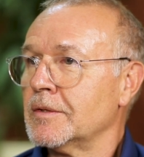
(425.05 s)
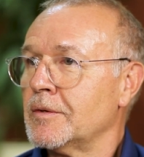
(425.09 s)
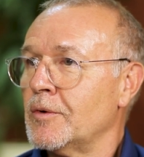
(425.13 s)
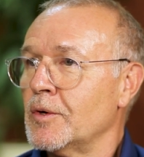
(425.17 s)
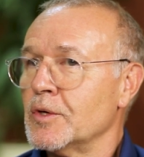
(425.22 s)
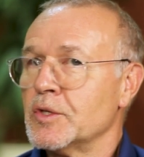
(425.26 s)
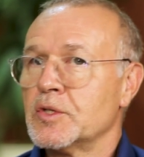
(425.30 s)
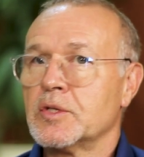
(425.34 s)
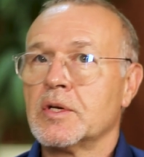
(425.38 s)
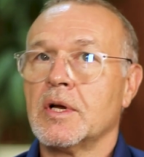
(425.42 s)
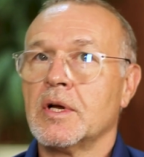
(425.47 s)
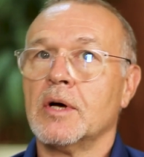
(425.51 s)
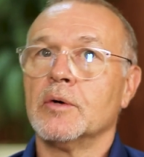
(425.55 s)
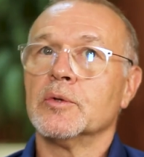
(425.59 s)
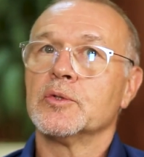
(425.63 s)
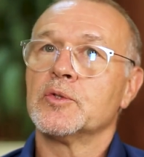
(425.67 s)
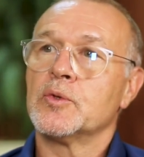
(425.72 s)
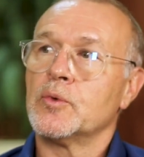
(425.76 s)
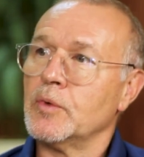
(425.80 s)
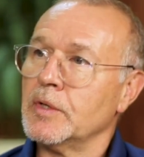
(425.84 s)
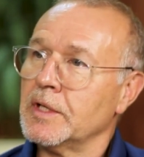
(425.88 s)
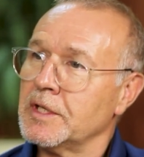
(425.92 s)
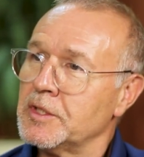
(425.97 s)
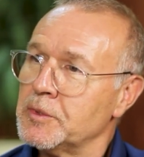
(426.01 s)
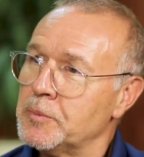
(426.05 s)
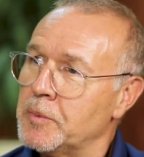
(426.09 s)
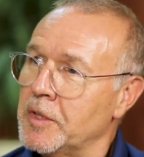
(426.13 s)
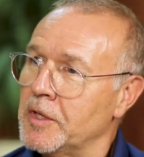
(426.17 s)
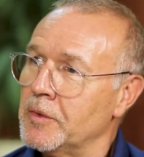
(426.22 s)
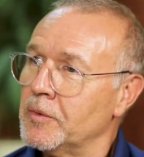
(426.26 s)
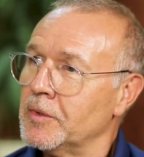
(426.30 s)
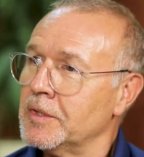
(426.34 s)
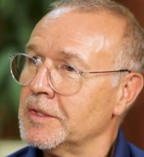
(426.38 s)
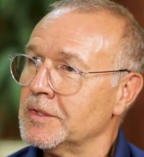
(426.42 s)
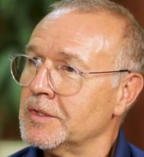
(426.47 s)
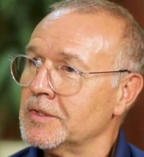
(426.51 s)
cross-cultural
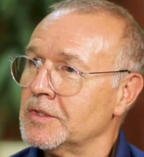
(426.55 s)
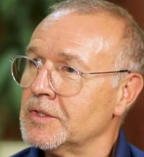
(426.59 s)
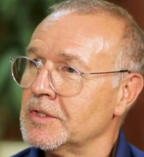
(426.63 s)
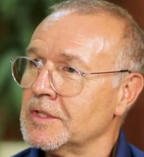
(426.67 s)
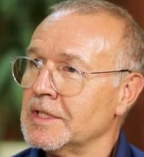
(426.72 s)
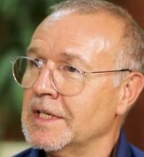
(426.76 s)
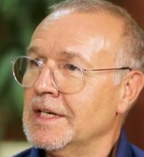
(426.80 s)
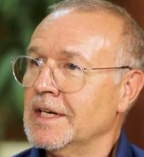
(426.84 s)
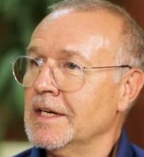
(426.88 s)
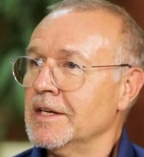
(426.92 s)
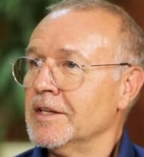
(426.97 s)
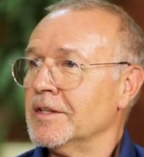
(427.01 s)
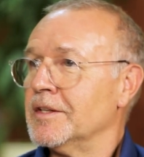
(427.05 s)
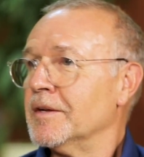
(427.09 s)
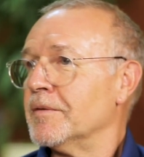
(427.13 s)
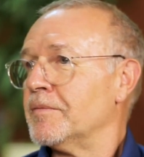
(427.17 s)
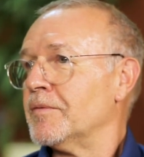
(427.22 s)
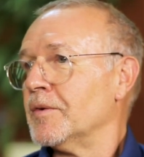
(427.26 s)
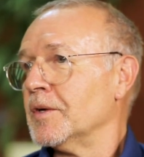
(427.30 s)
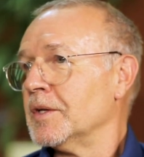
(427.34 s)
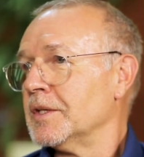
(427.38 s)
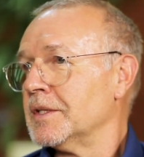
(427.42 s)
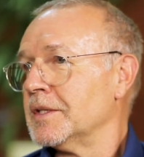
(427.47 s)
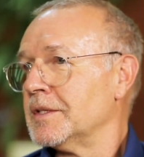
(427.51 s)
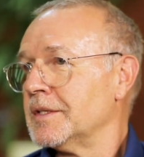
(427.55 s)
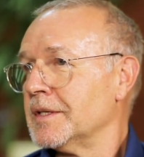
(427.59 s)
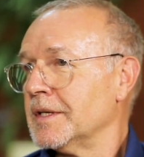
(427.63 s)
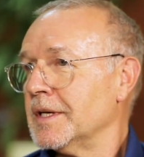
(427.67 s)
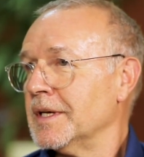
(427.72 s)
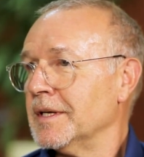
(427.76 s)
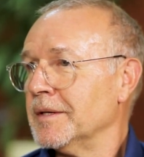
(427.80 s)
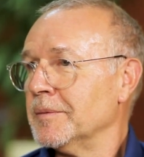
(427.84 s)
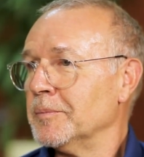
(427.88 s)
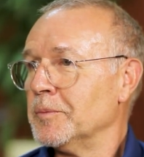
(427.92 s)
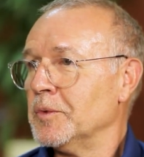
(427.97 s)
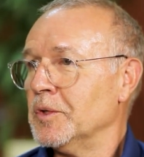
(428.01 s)
experience, different
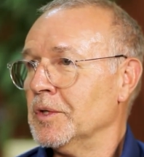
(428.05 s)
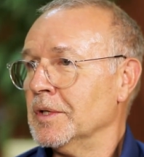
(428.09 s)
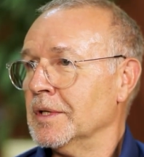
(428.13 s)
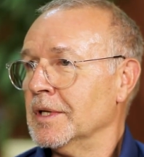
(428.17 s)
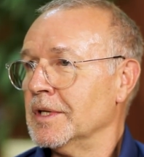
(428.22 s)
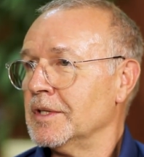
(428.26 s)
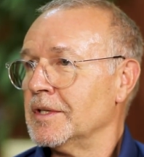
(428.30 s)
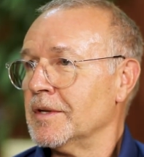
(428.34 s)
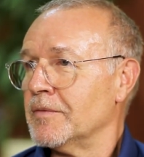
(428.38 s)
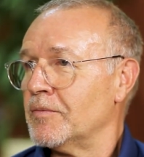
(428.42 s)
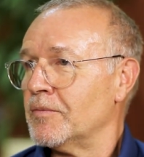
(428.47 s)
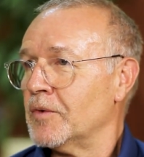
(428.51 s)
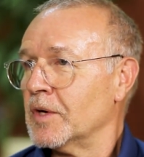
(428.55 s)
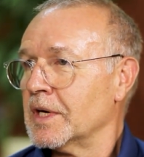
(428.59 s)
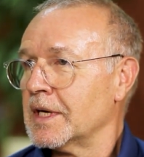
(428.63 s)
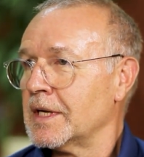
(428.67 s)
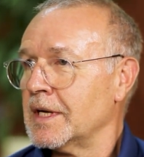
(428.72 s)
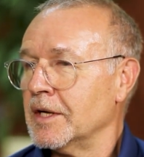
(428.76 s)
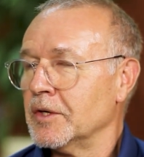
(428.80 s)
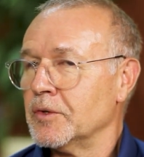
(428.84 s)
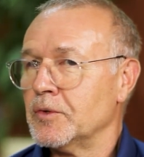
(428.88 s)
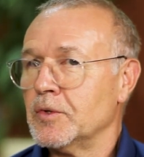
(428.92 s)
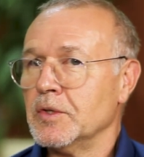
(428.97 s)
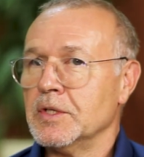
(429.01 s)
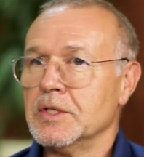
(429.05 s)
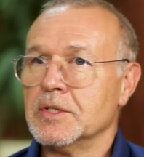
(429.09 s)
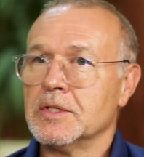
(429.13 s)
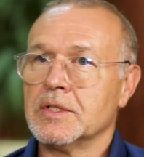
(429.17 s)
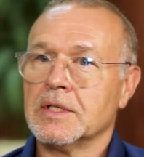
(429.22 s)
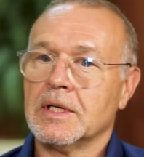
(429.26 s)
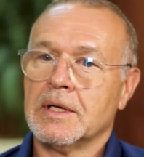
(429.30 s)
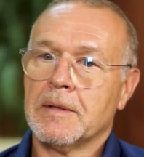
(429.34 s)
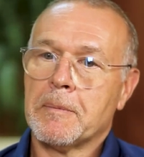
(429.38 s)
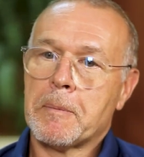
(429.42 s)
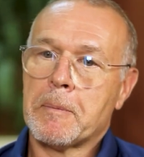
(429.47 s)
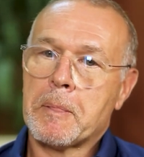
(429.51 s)

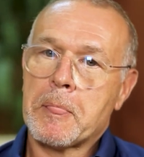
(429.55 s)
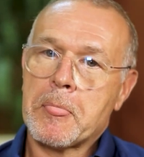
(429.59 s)
countries.